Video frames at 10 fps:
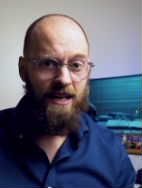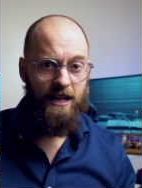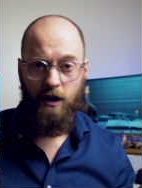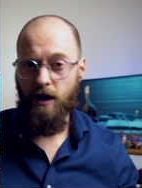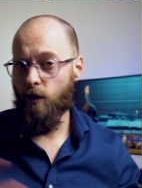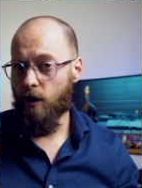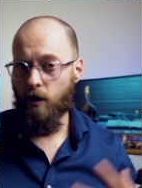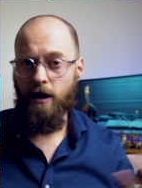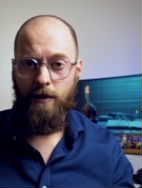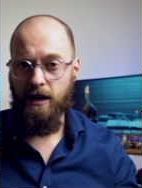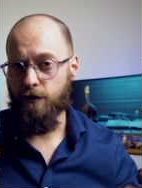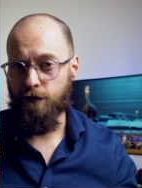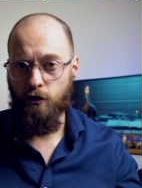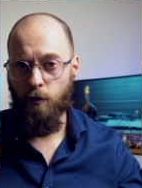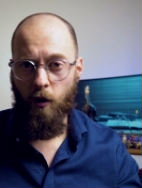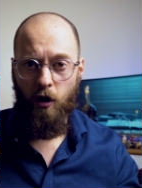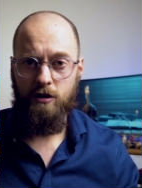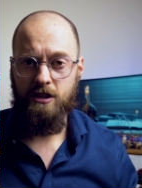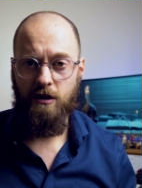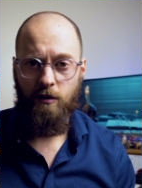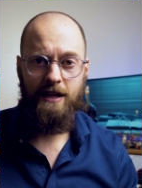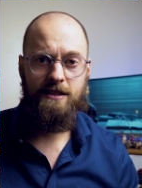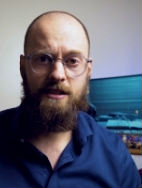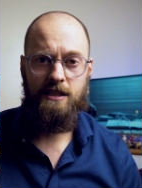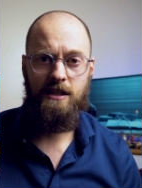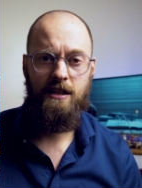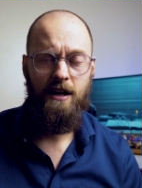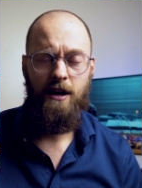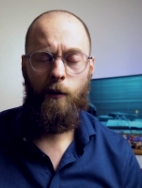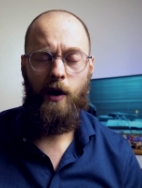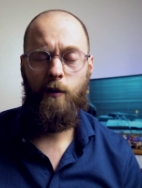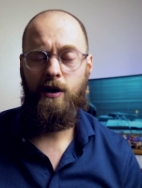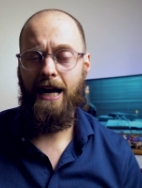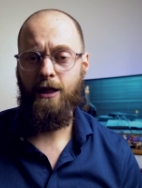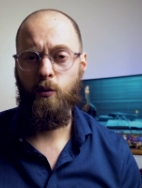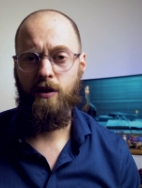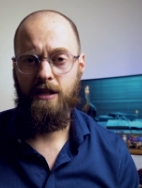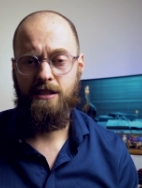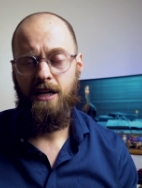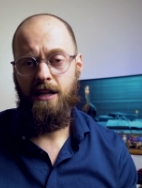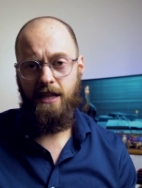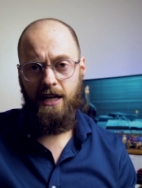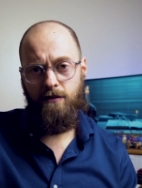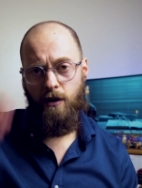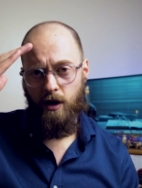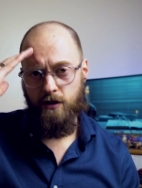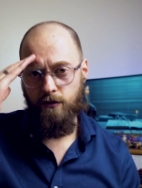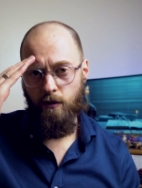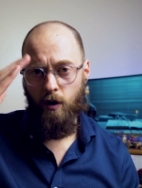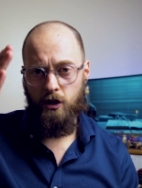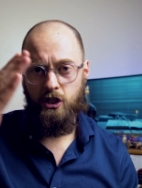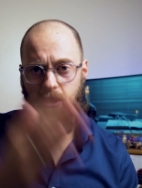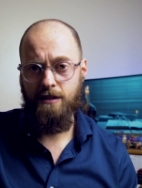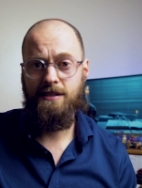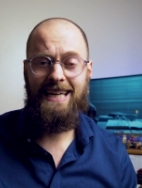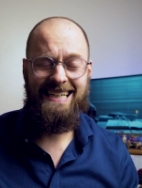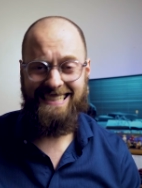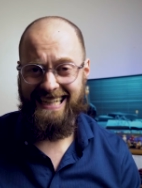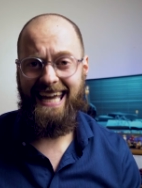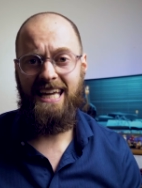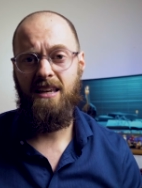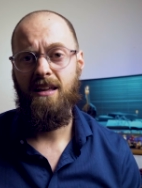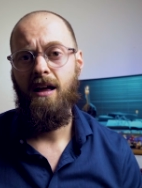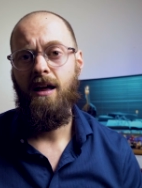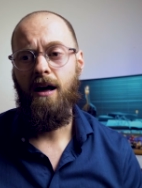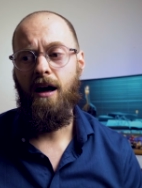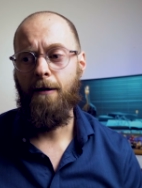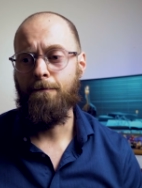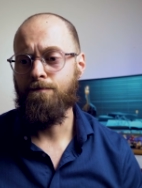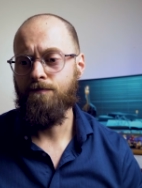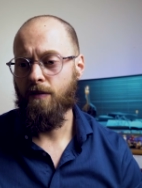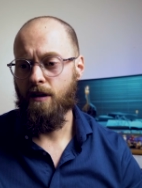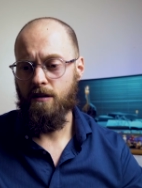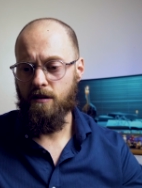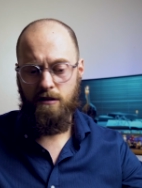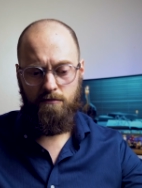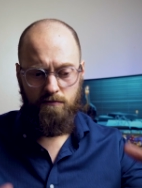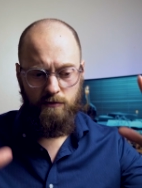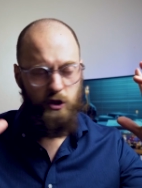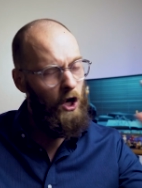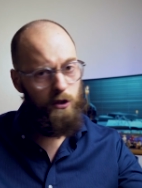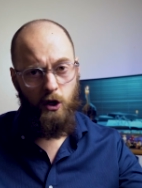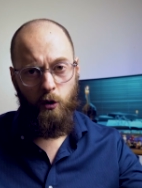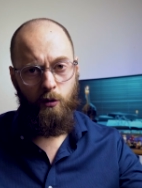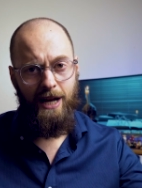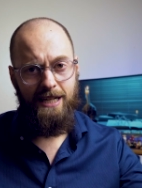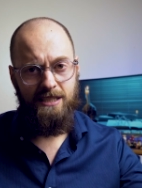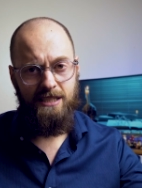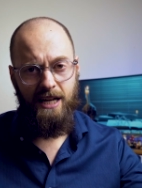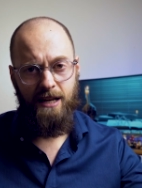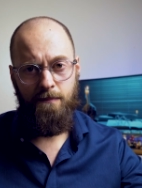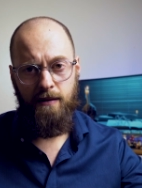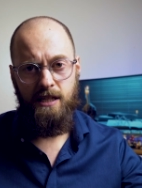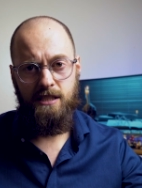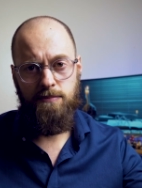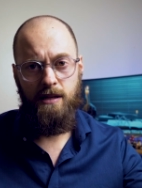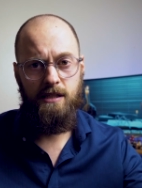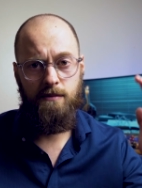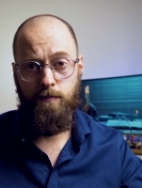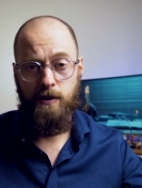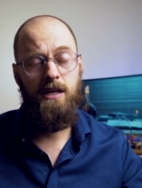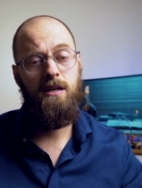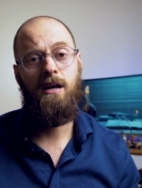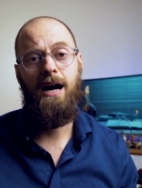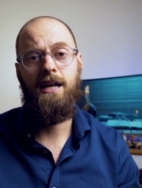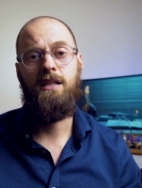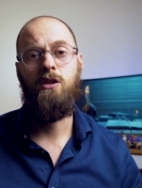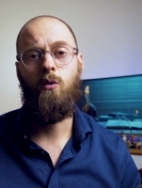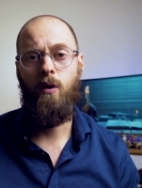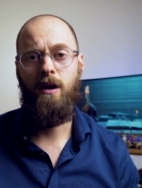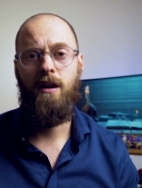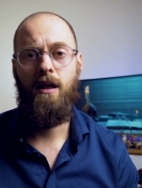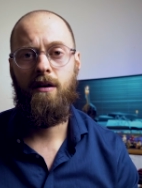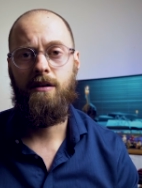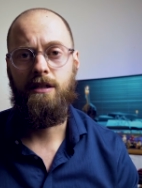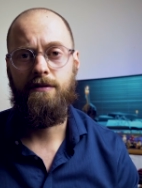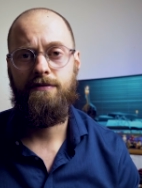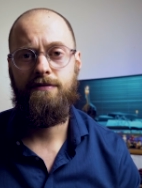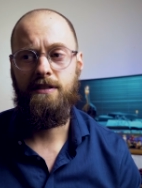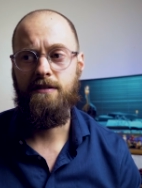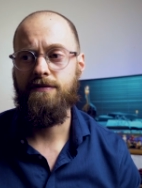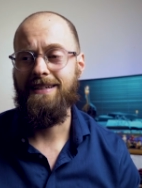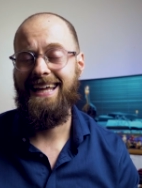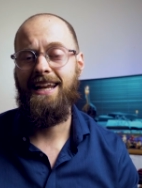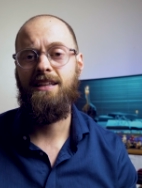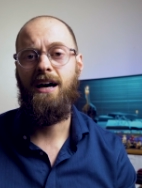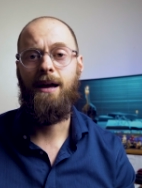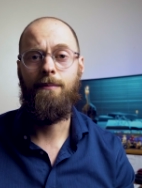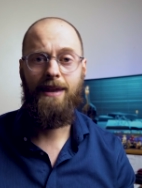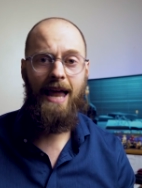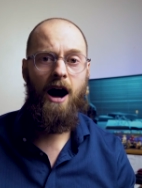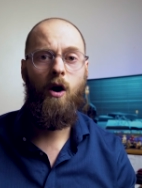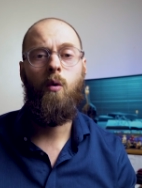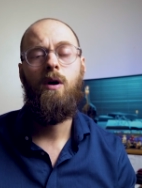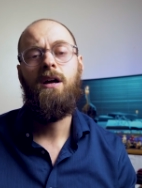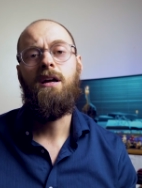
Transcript: you know, I, I want to make a few more, so let's see where we get with this. Thank you very much for watching, stay sane, um, don't go crazy, and please, please be kind to one another if, if at any time now